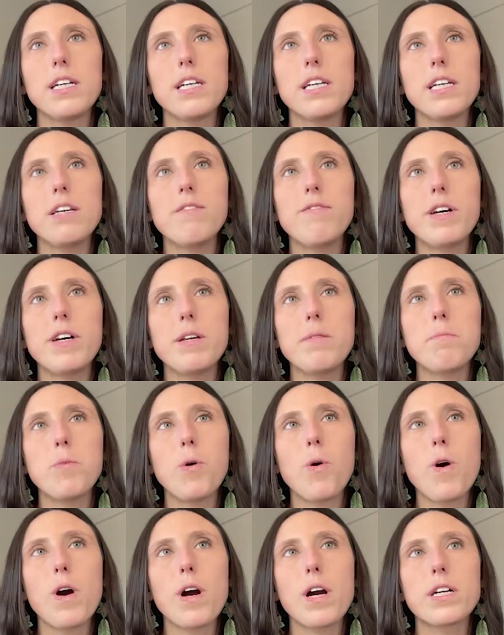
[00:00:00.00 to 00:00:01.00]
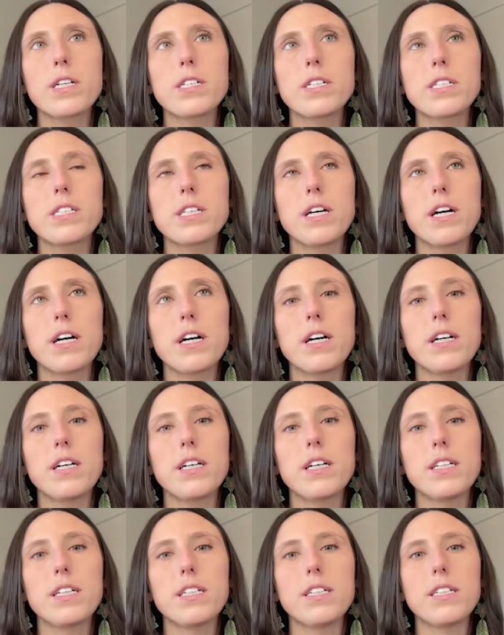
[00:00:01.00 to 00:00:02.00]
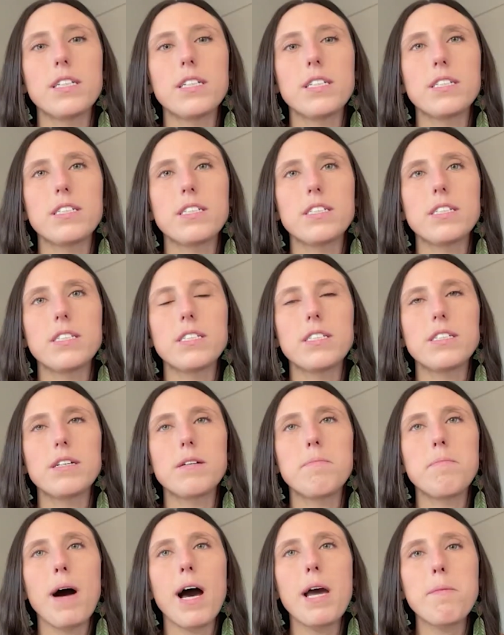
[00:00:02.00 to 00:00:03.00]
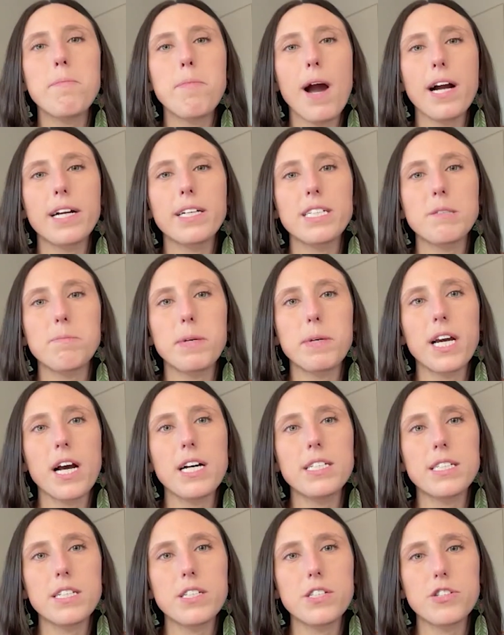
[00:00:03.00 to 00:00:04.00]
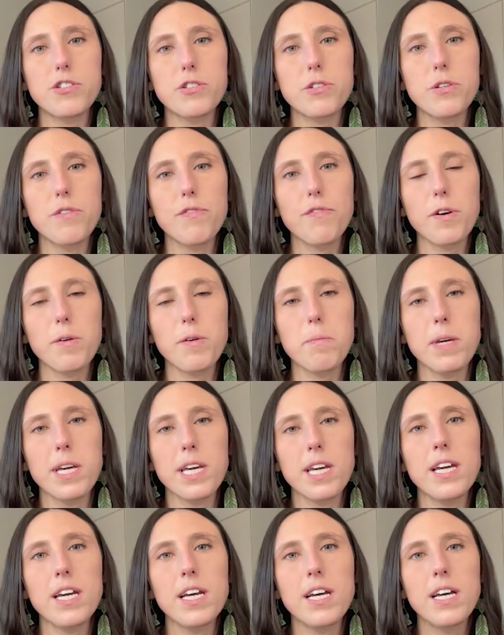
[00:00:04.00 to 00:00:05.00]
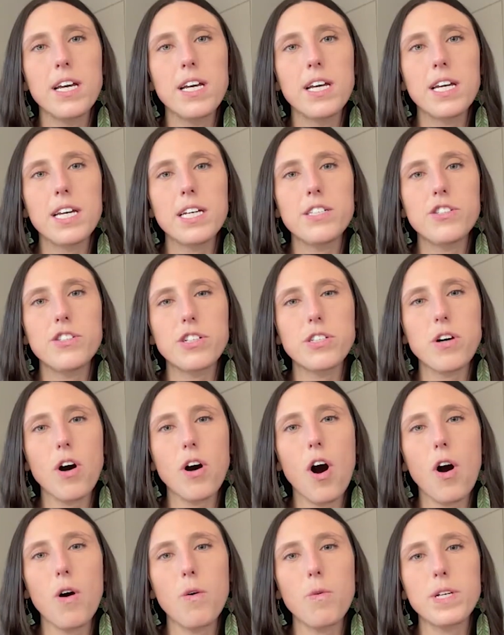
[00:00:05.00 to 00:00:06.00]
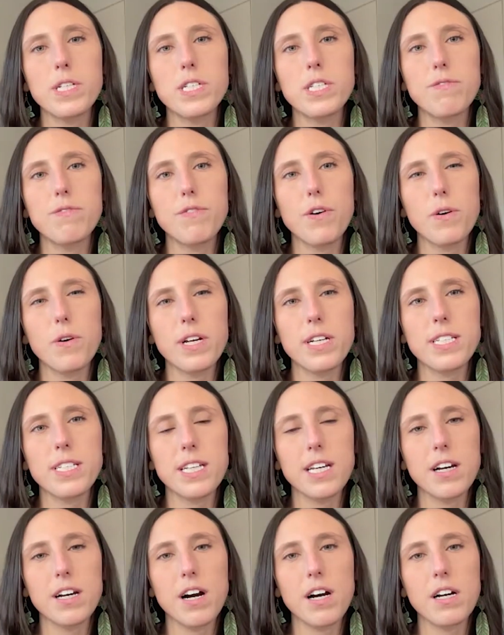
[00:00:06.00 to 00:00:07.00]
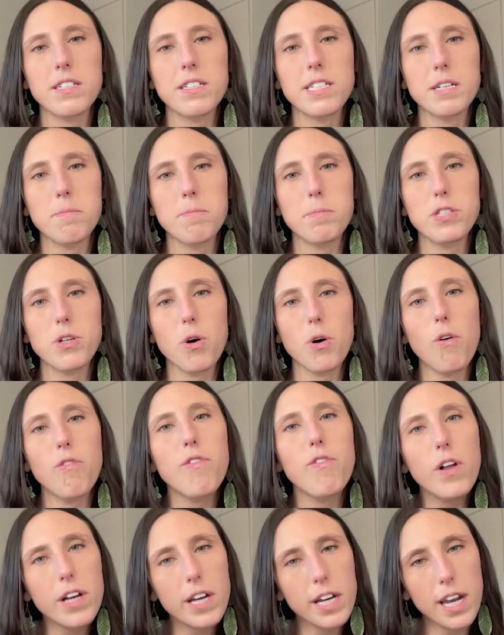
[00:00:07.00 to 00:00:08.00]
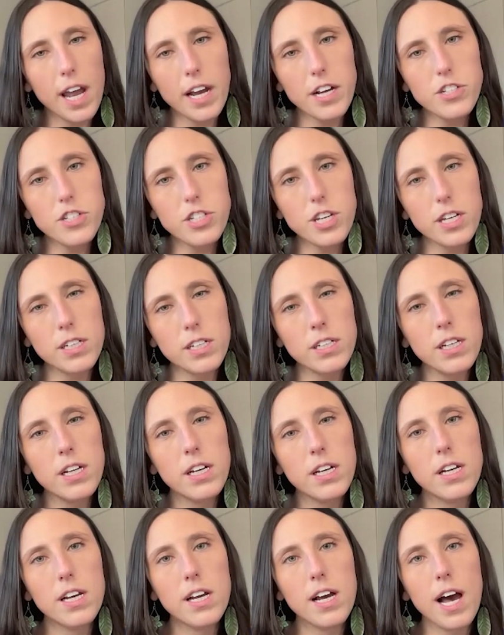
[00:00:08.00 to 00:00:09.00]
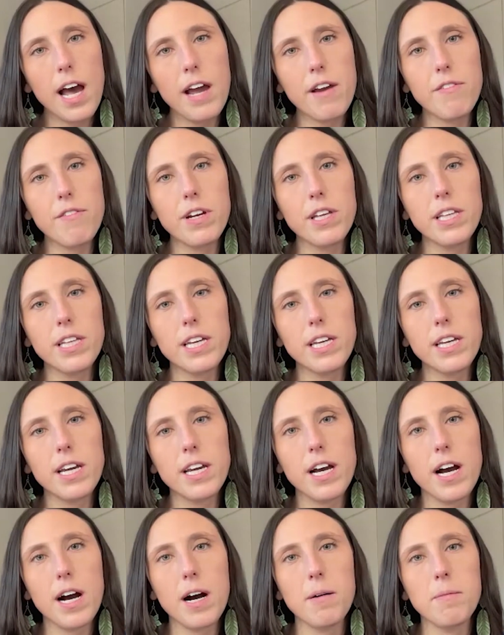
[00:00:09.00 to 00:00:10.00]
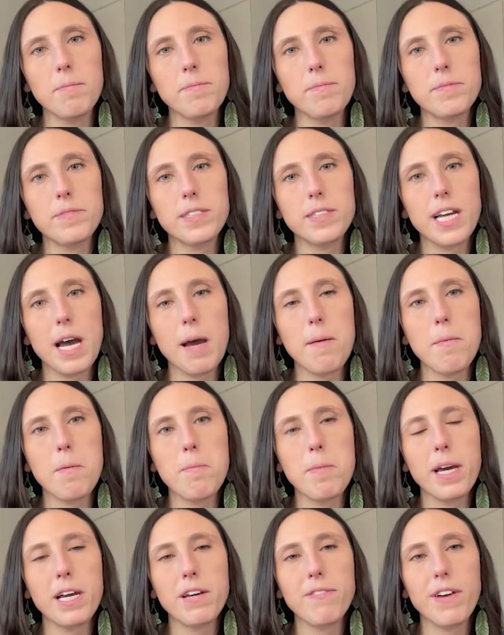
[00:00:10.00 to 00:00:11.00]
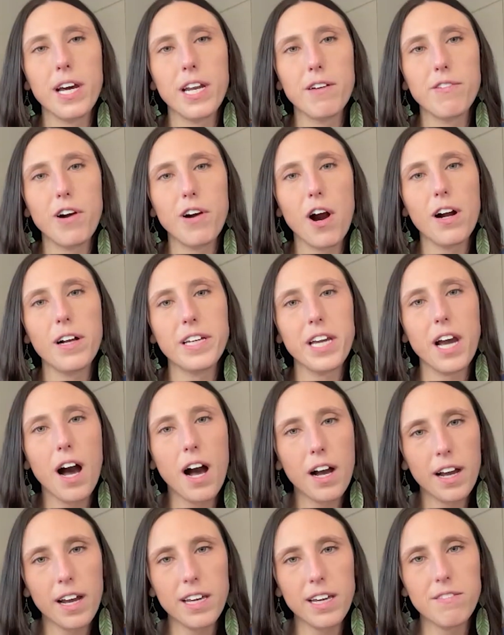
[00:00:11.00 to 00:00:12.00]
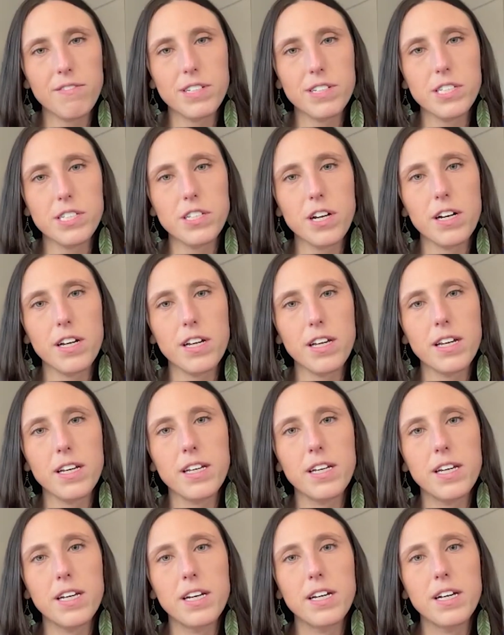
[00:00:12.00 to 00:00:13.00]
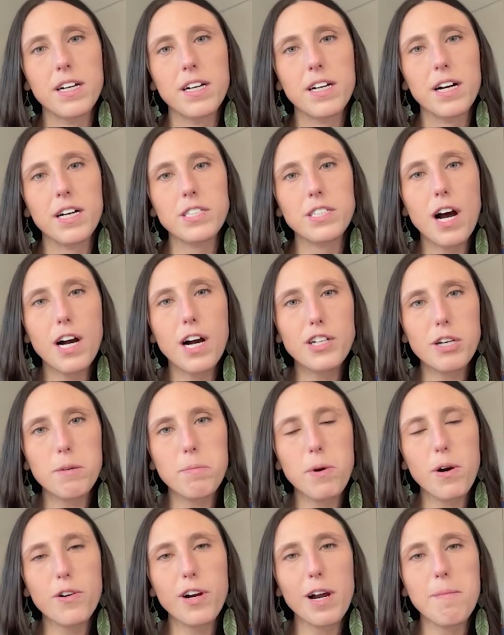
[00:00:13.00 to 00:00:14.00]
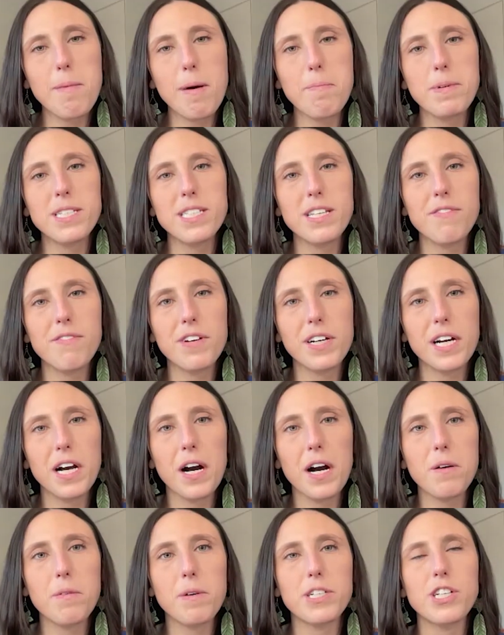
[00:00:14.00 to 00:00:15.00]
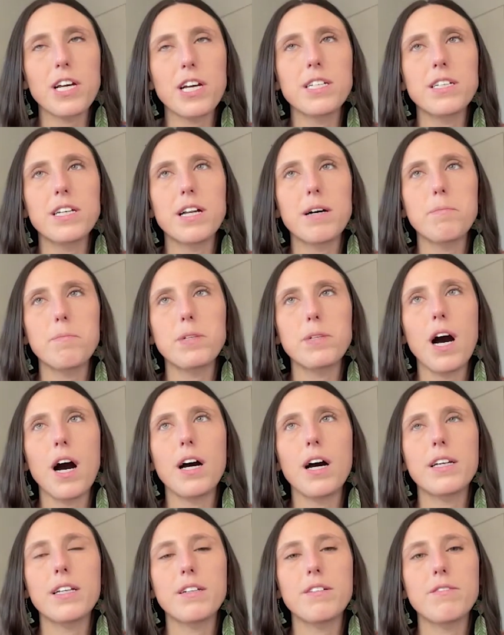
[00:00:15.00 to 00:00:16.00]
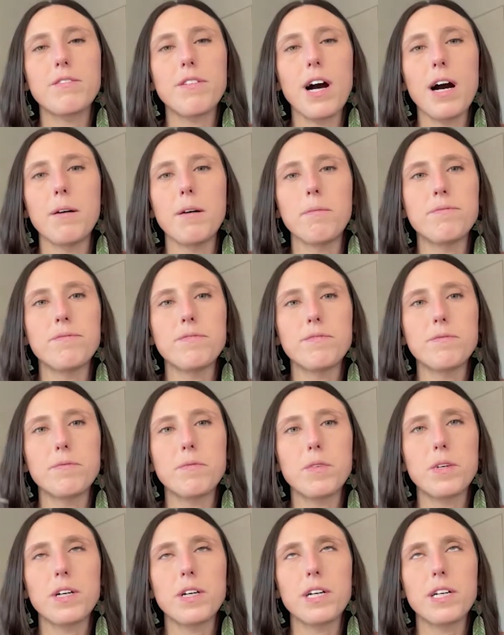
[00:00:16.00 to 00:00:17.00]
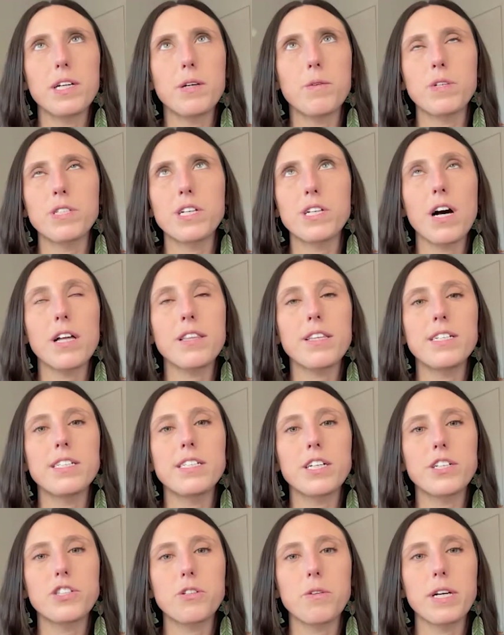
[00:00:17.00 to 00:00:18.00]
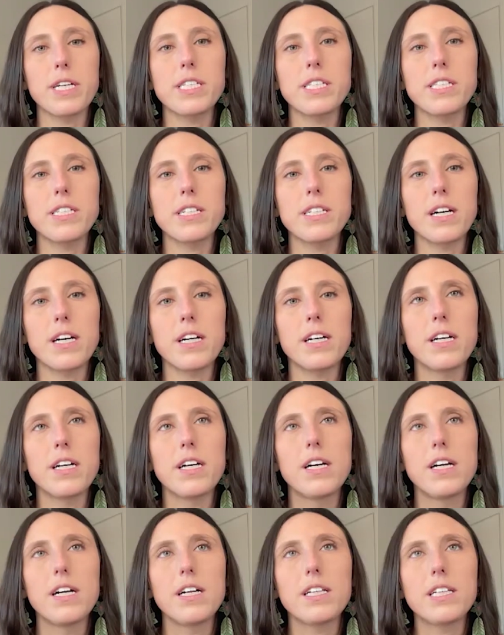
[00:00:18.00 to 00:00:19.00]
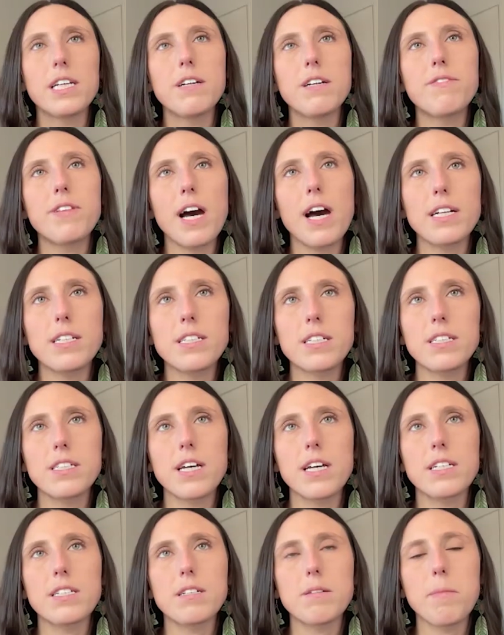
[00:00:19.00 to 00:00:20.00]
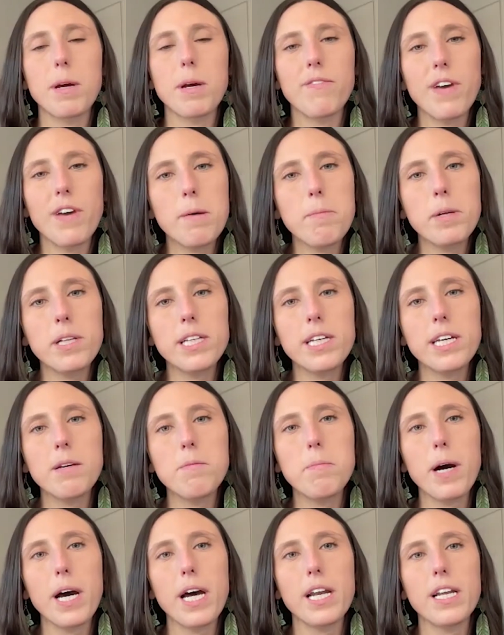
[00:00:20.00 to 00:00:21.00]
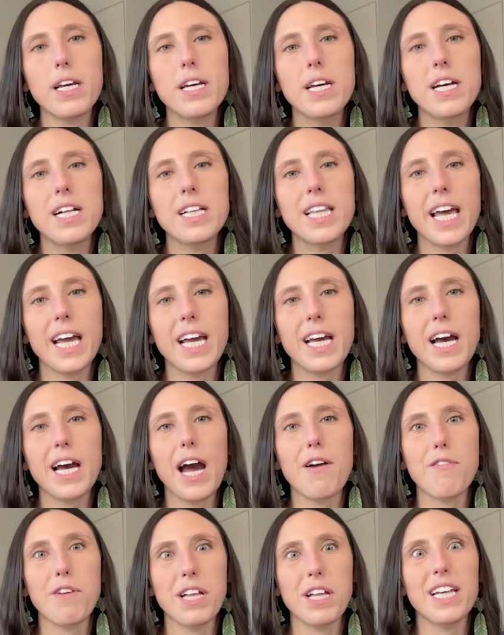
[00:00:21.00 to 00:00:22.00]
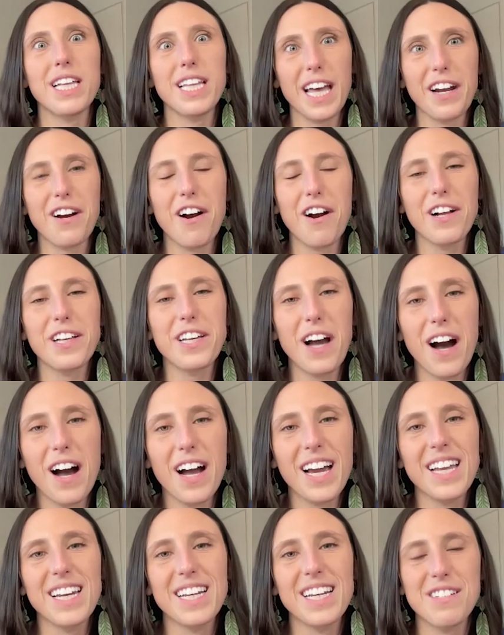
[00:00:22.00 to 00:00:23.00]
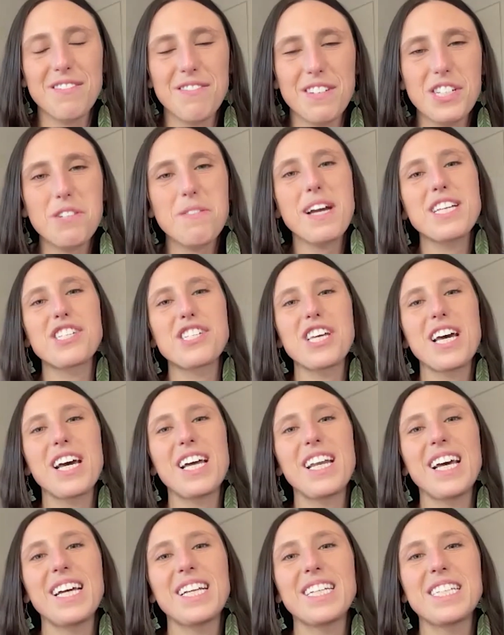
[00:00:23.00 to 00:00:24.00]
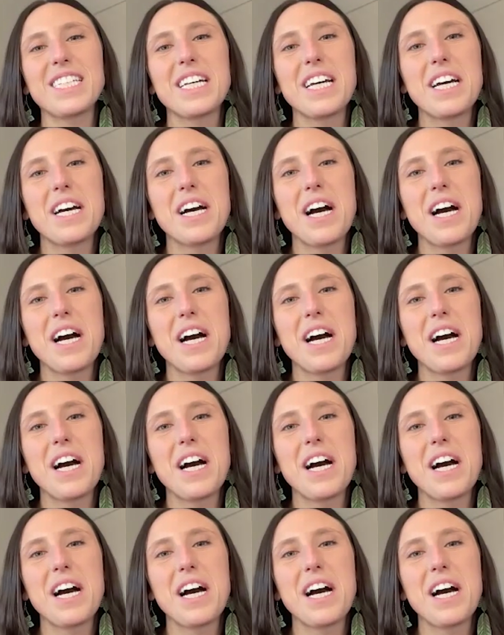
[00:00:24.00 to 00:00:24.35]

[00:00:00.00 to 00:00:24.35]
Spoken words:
even more to my practice, because it's true for me, is just always focusing on deep soulful connection. I really, I'm a big fan of Carl Jung. I even started a doctorate program at Pacifica, which ended up not, it was an authentic choice to leave that to tend to my family. But like, I really like Carl Jung and individuation and